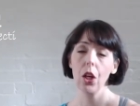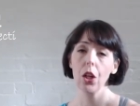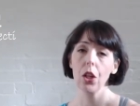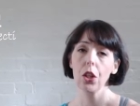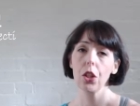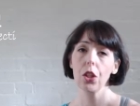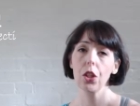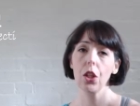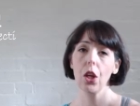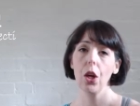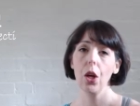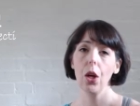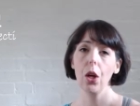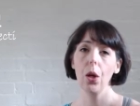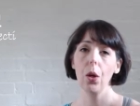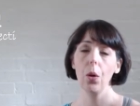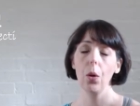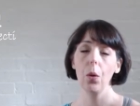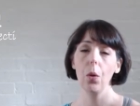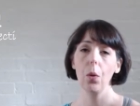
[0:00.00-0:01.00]

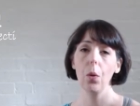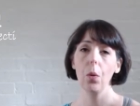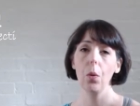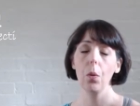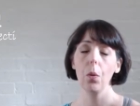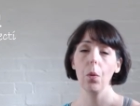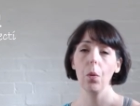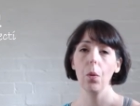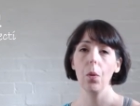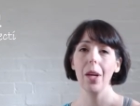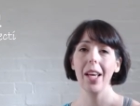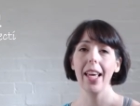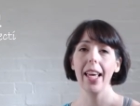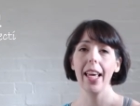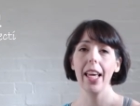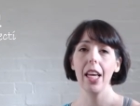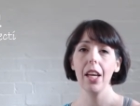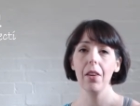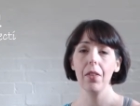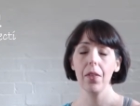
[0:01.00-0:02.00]
So
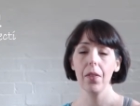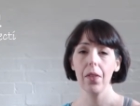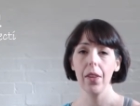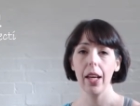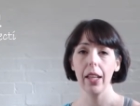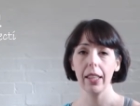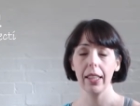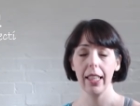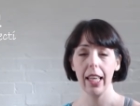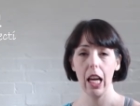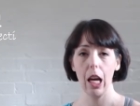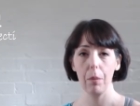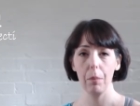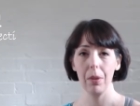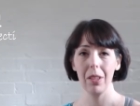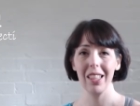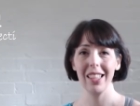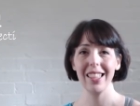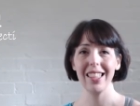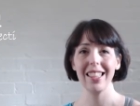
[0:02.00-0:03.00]
if that gap
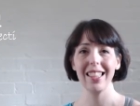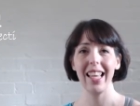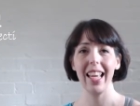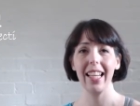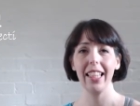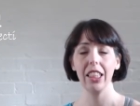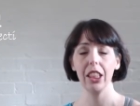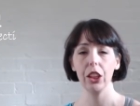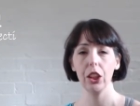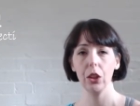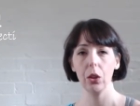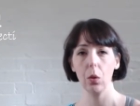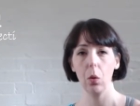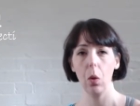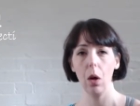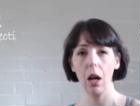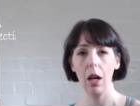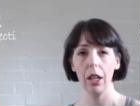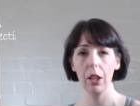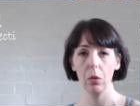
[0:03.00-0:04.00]
stays
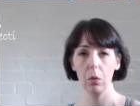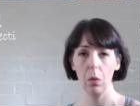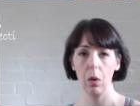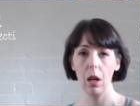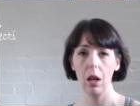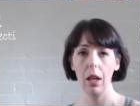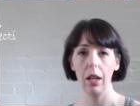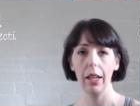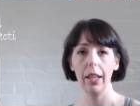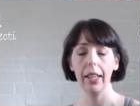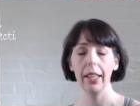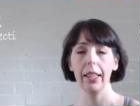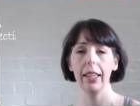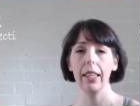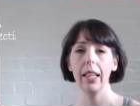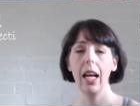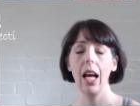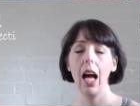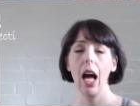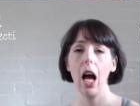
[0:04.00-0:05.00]
quite wide,
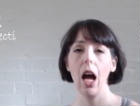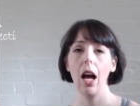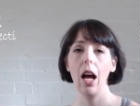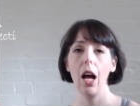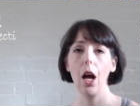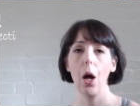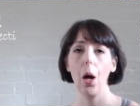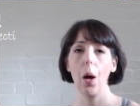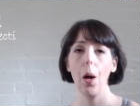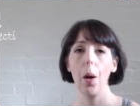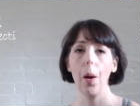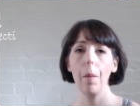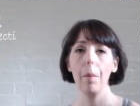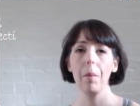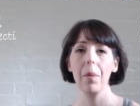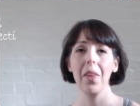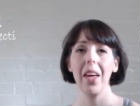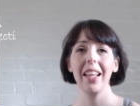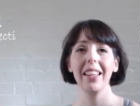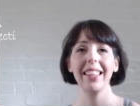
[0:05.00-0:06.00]

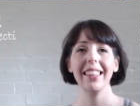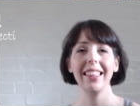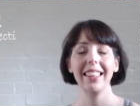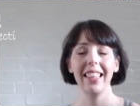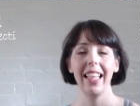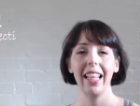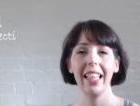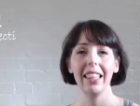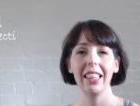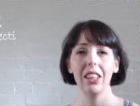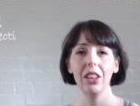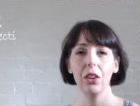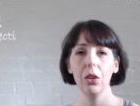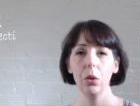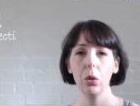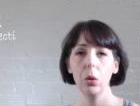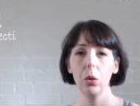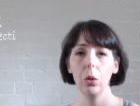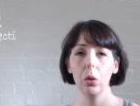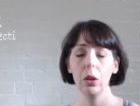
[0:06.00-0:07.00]
that is then
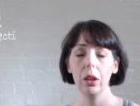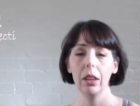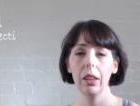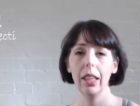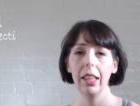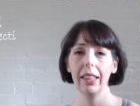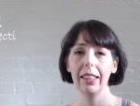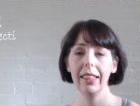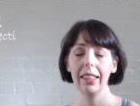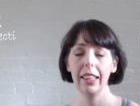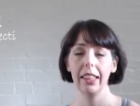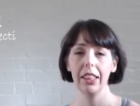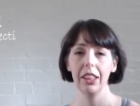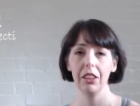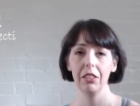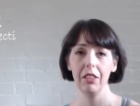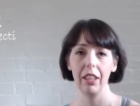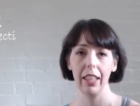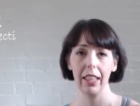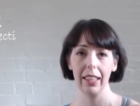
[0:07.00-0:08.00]
called a
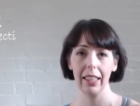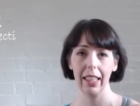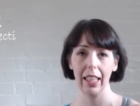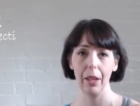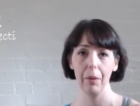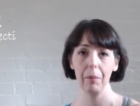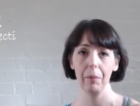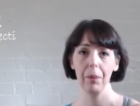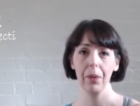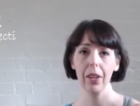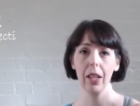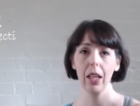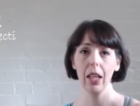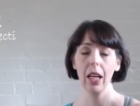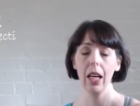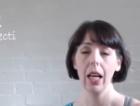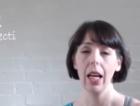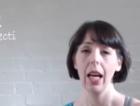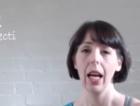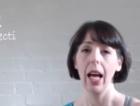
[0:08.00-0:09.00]
diastasis recti.
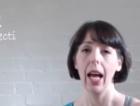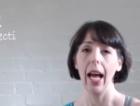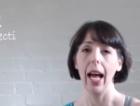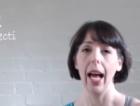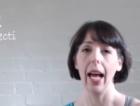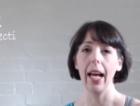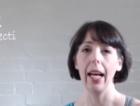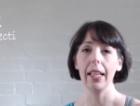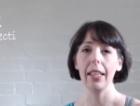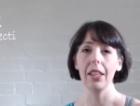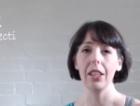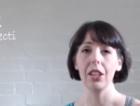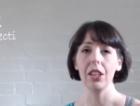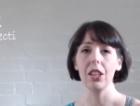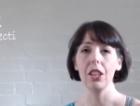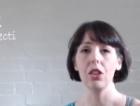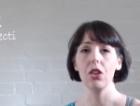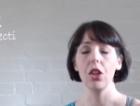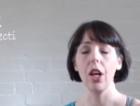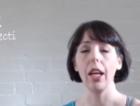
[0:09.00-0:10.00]
And
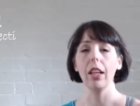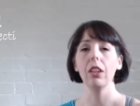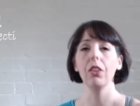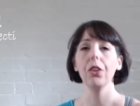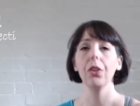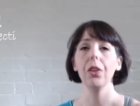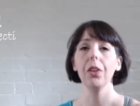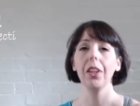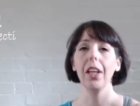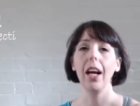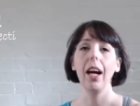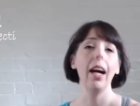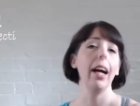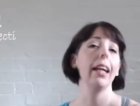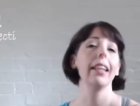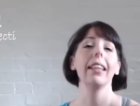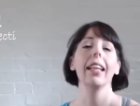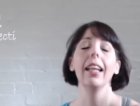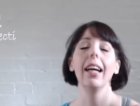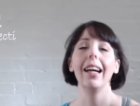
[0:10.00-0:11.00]
the general
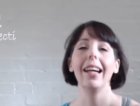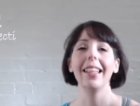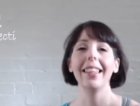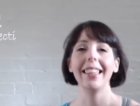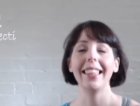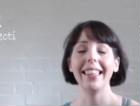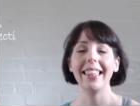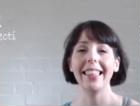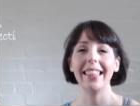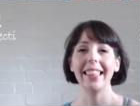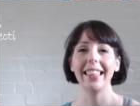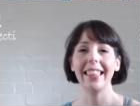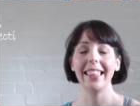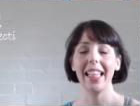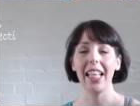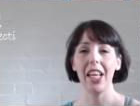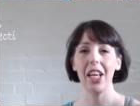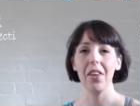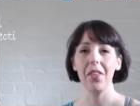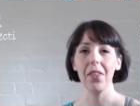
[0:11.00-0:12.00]
guideline is
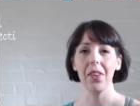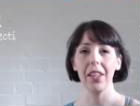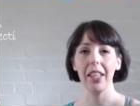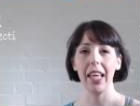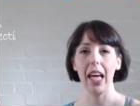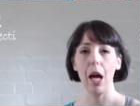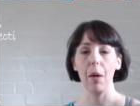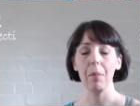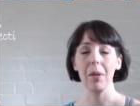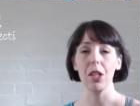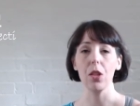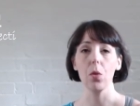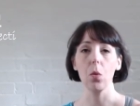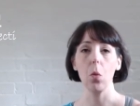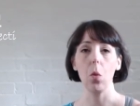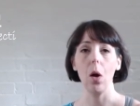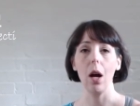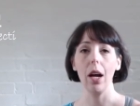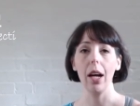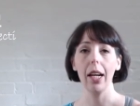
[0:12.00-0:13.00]
if the gap is
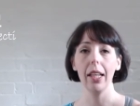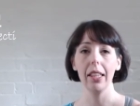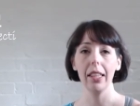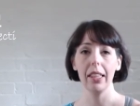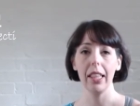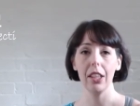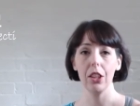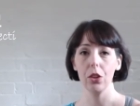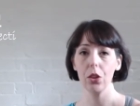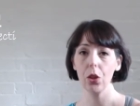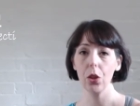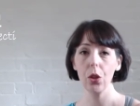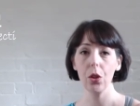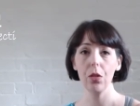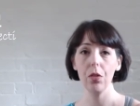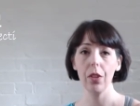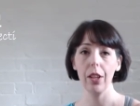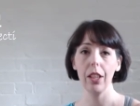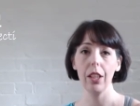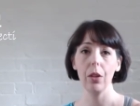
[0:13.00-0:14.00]
wider than 2
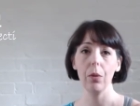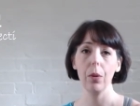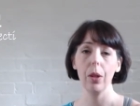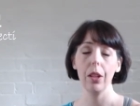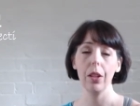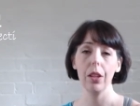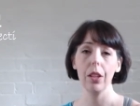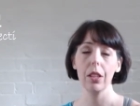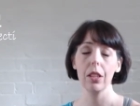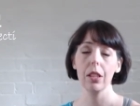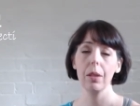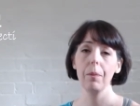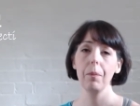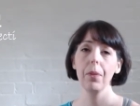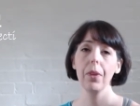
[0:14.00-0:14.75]
finger widths,